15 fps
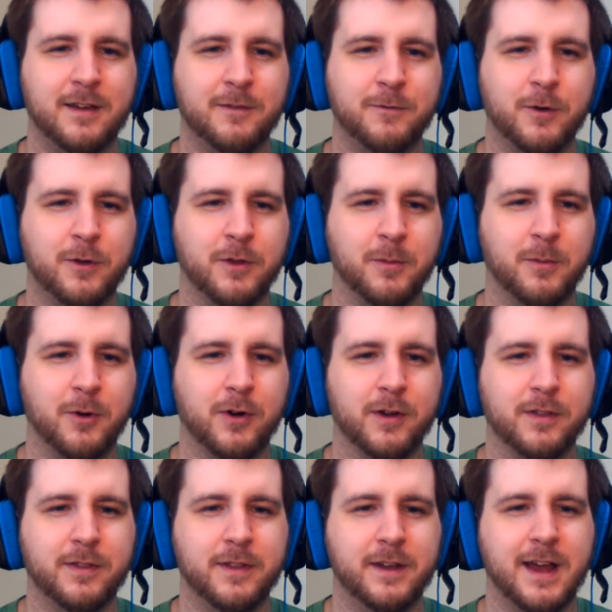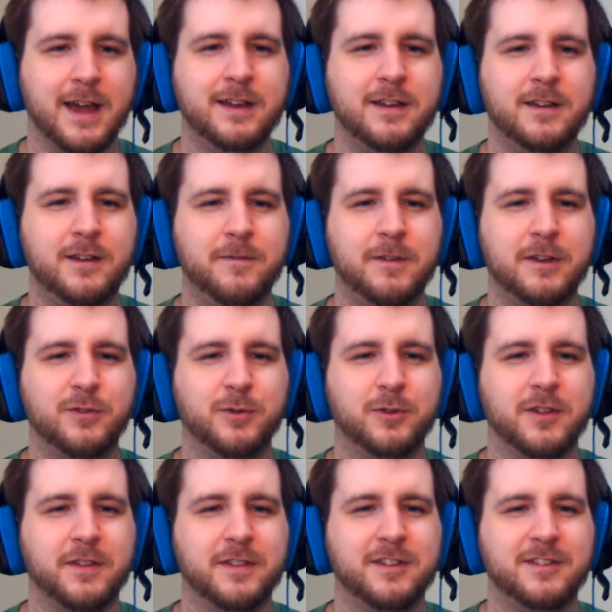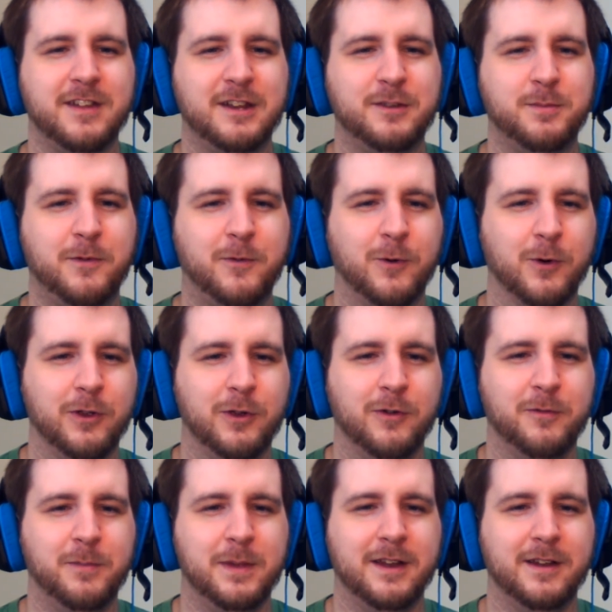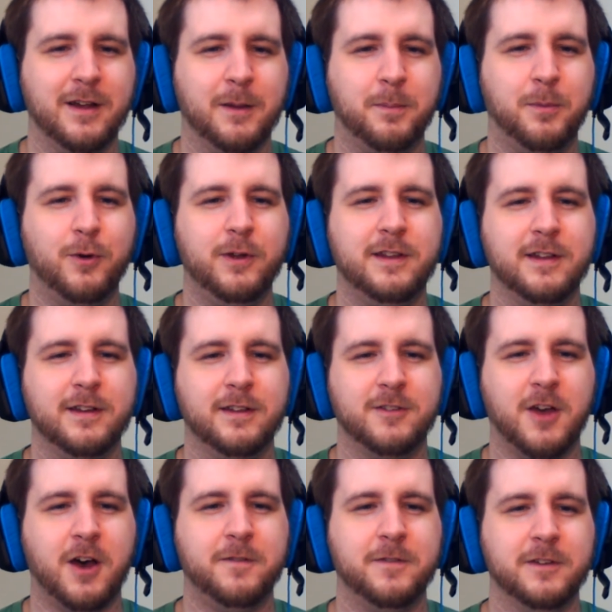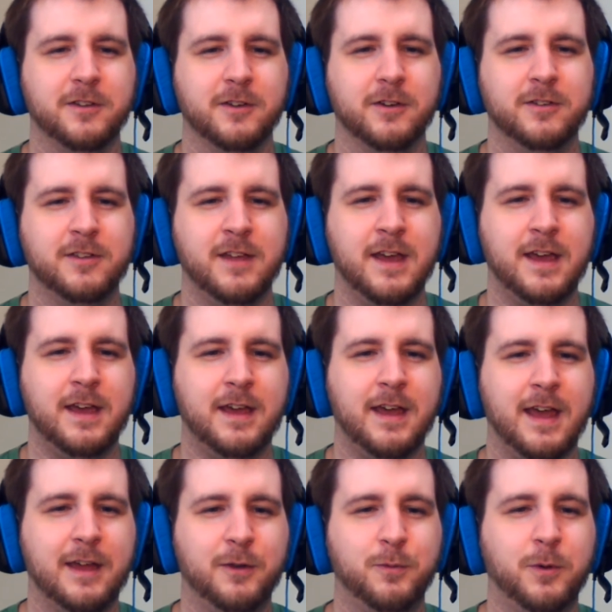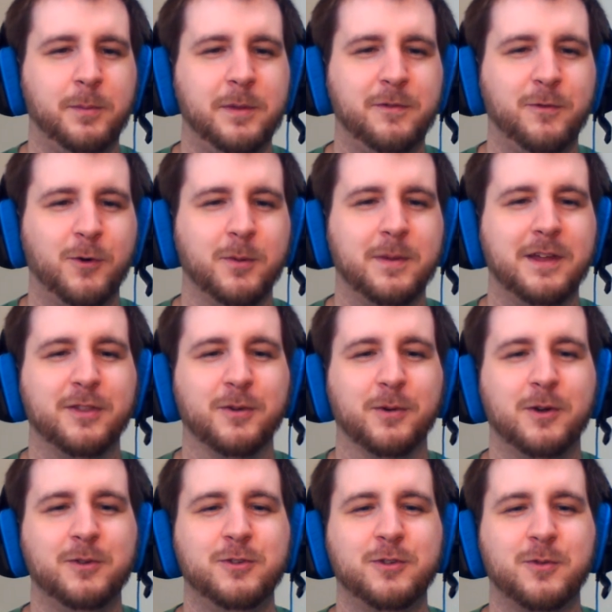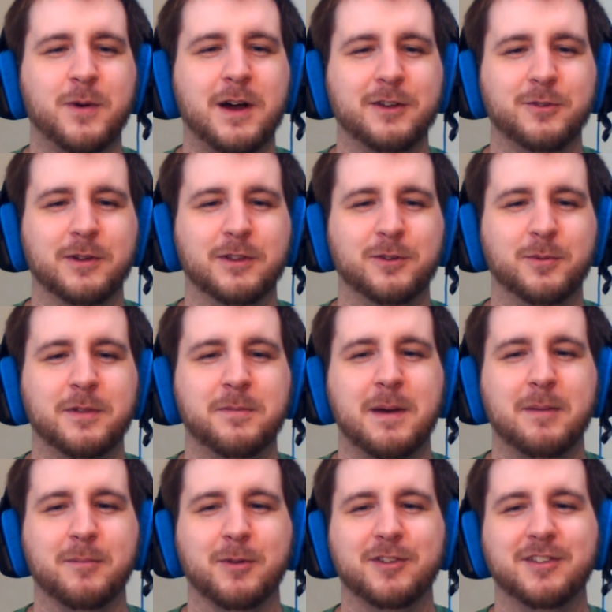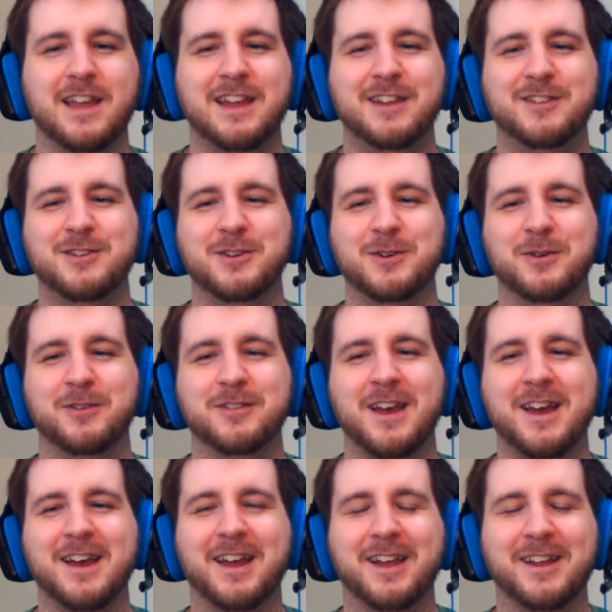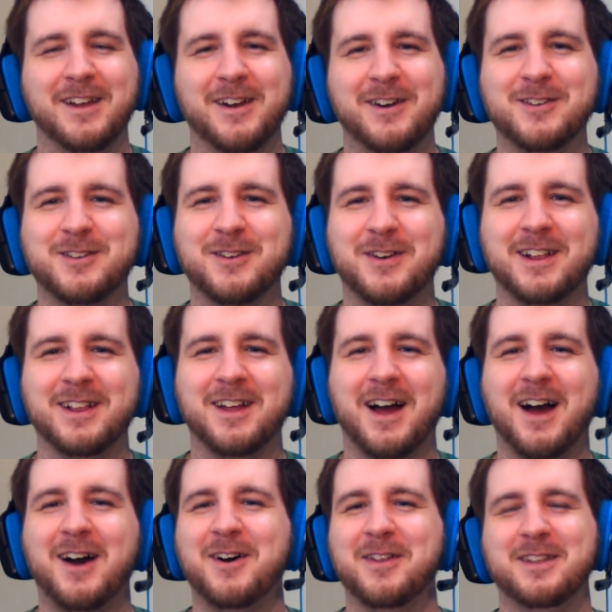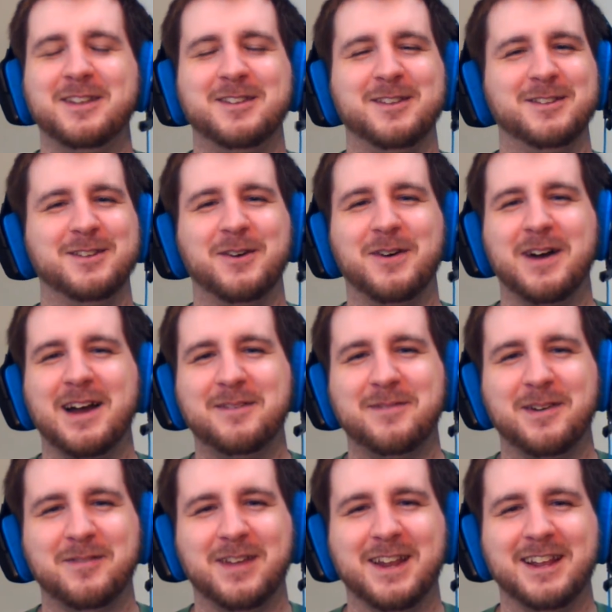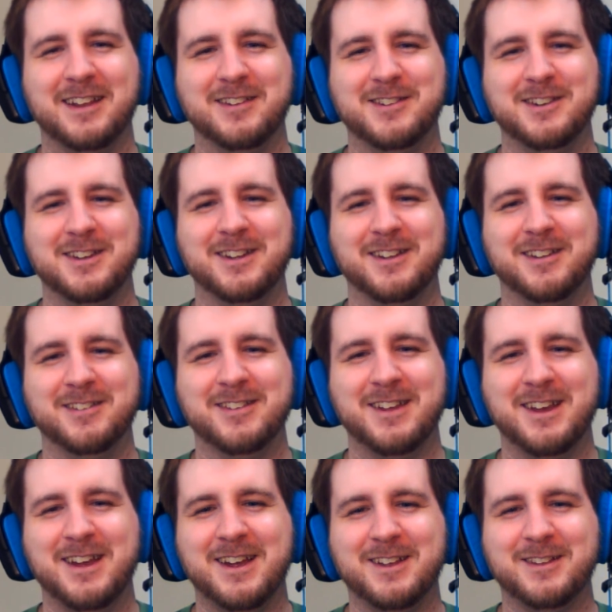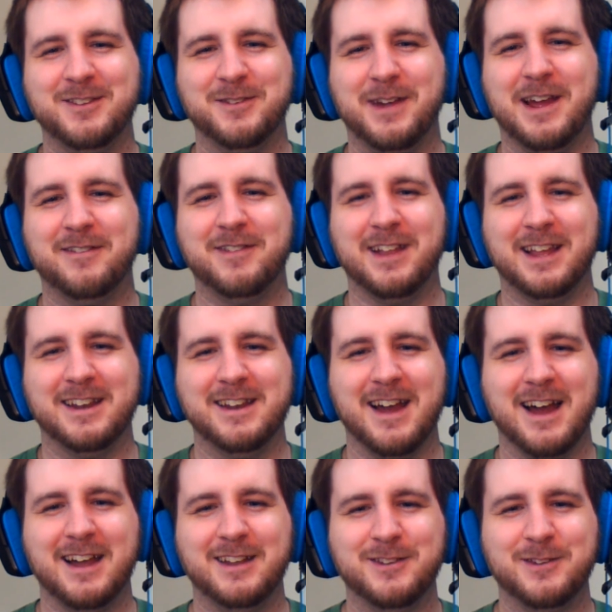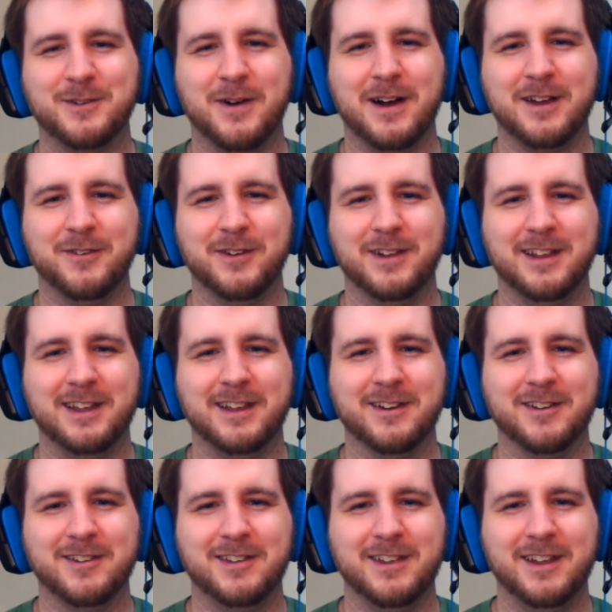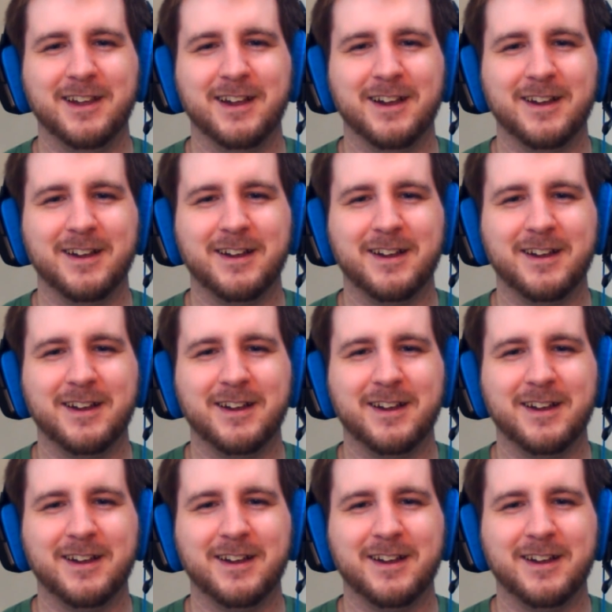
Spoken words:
Furthermore, 9 individuals on the stage before you have been appointed as officers and will be forming their own squadrons with members they choose. Yo, this is so hype, I'm getting chills. So we have like 9 squadron leaders here.